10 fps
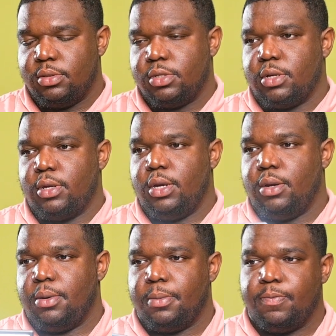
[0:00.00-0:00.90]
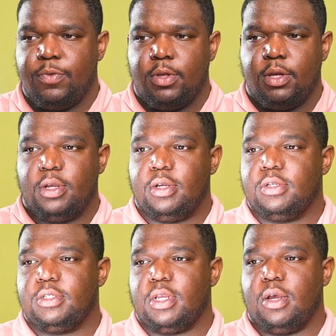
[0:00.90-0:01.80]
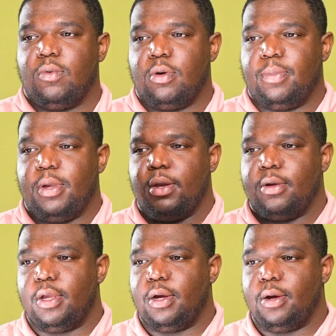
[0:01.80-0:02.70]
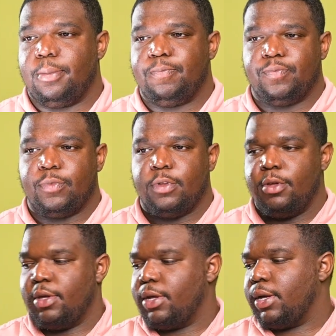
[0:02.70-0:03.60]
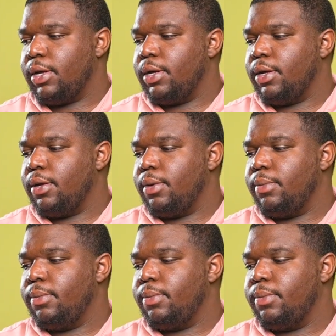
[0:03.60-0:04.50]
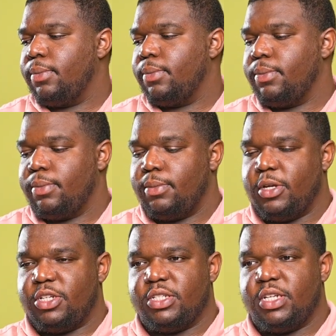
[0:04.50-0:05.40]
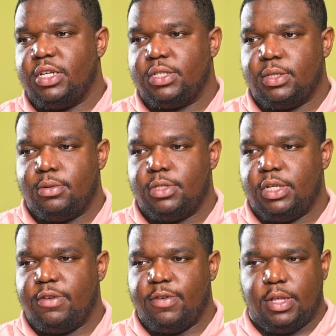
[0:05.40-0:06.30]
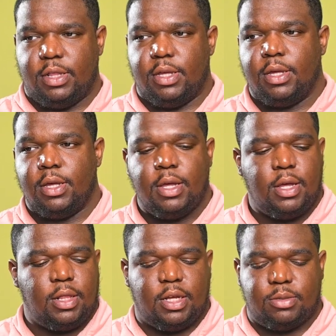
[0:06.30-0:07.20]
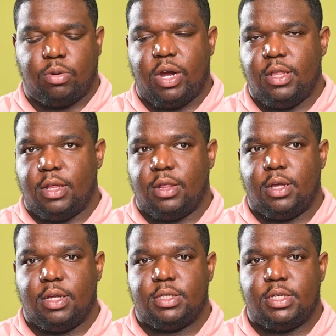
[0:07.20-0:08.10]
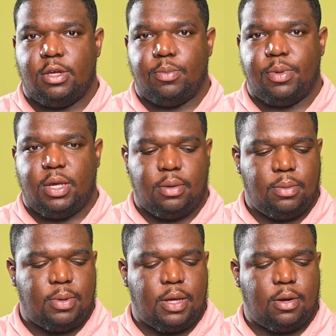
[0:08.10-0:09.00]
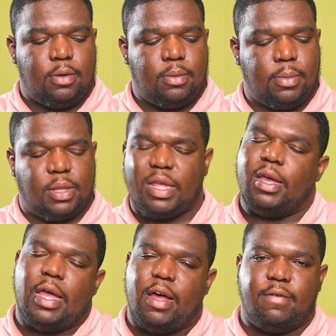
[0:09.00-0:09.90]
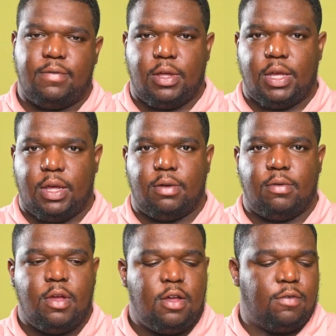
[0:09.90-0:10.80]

So here, it's one panel here. As you can see, it's significantly less bright than the COB panel, but they have, again, a